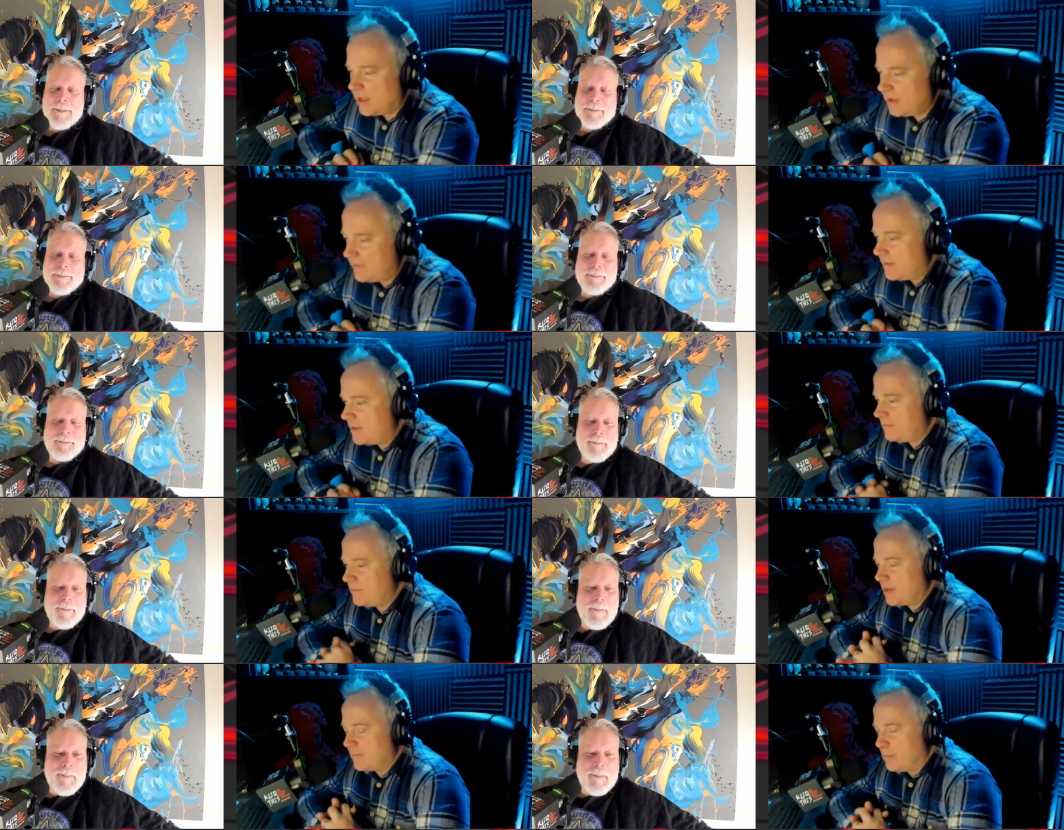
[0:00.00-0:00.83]
Speaker 1: and then the
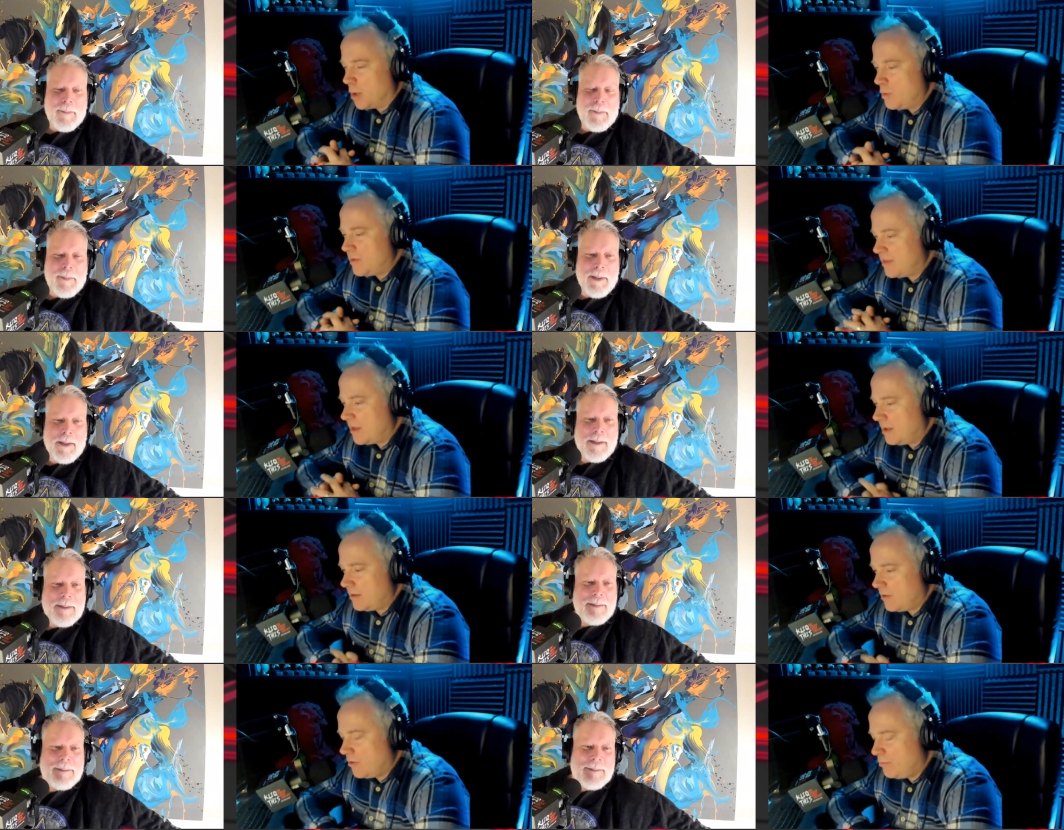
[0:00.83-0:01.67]
the boat
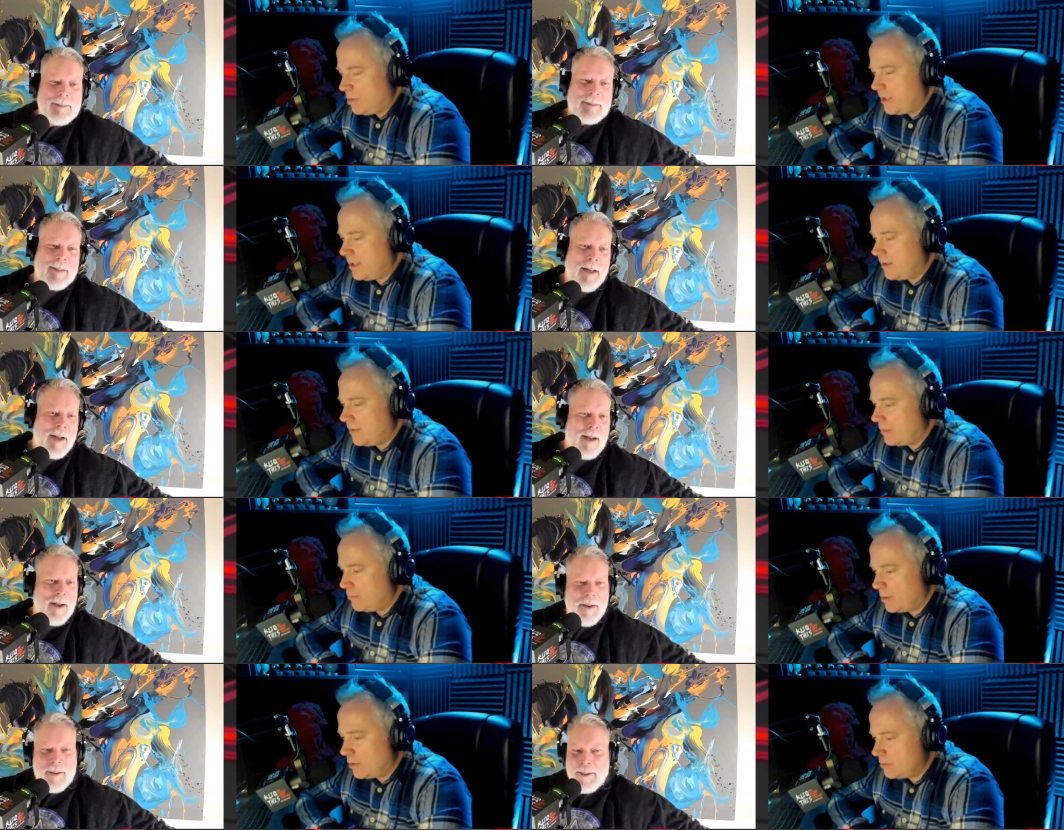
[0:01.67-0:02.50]
thing. They were playing
Speaker 2: on
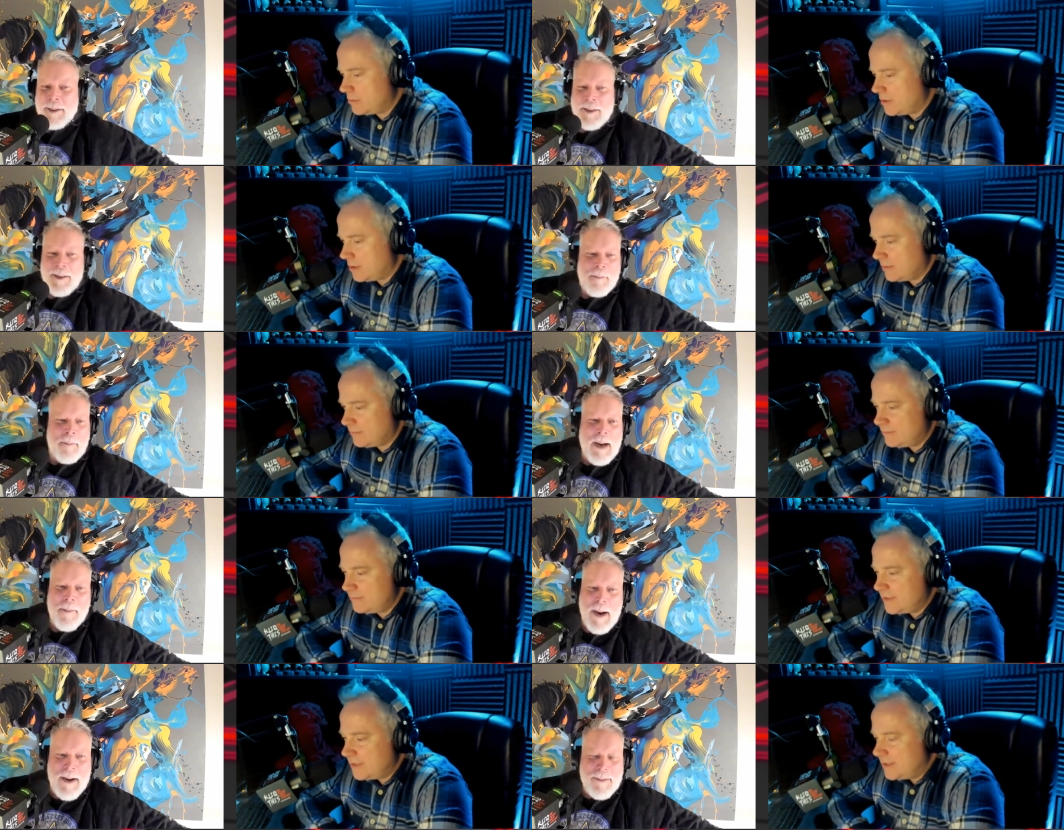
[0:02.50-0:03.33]
oh, the boat. The,
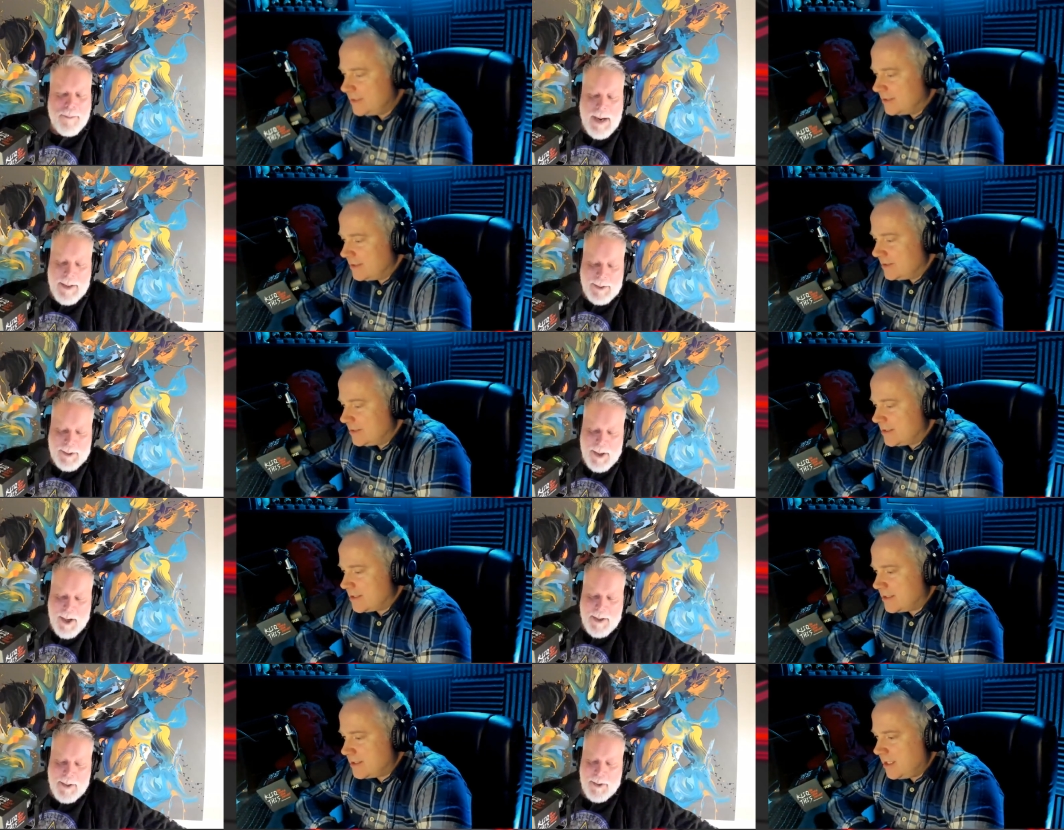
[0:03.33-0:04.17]
my my my
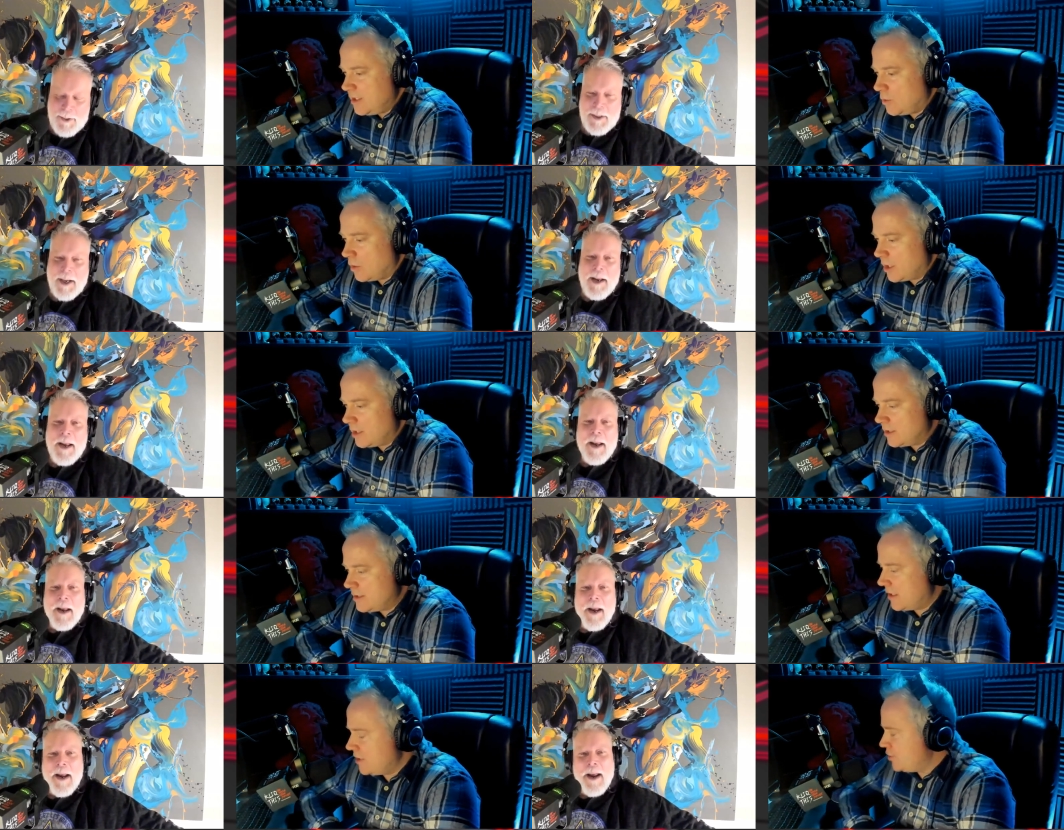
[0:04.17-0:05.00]
son the sea used to,
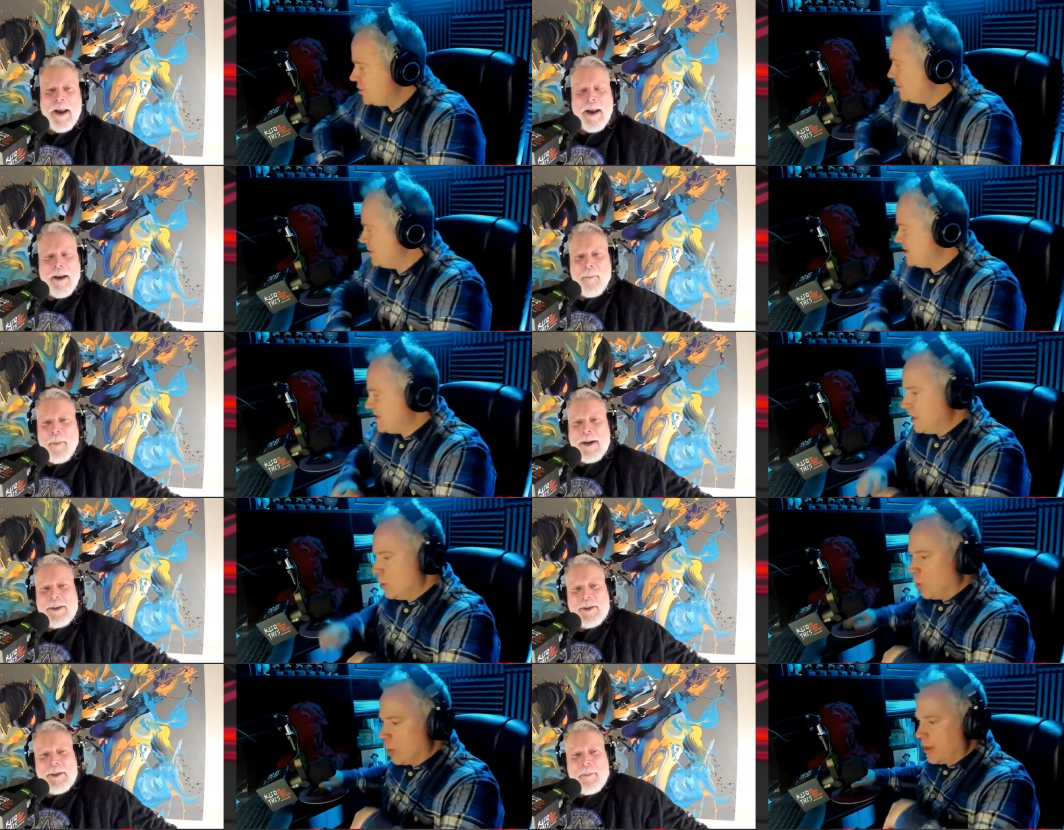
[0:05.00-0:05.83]
organization. The Sea
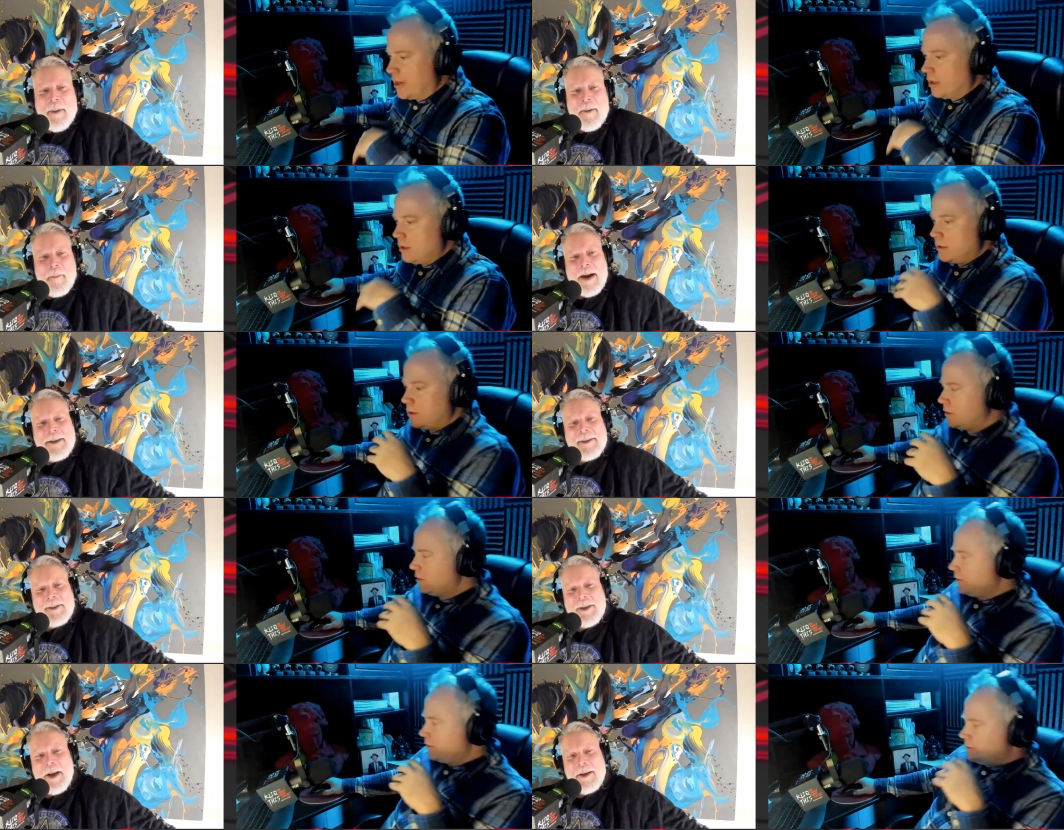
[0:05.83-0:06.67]
my, Org. My
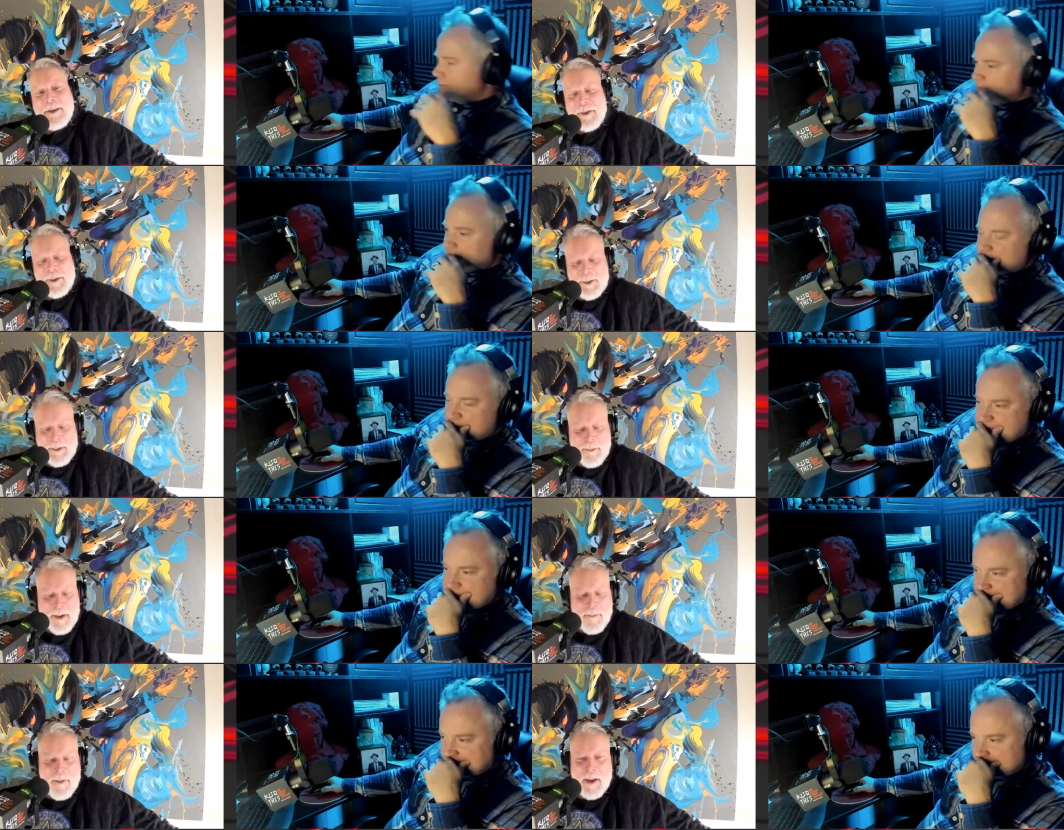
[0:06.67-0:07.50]
son used to
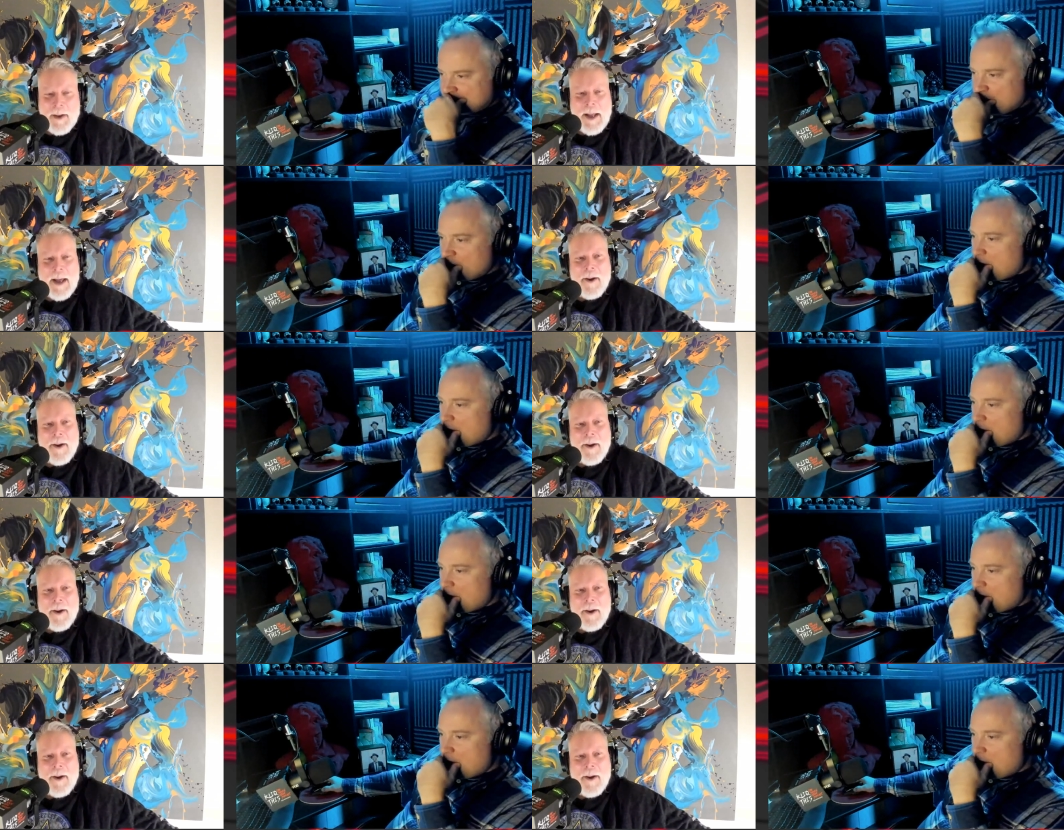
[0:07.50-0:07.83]
riff on that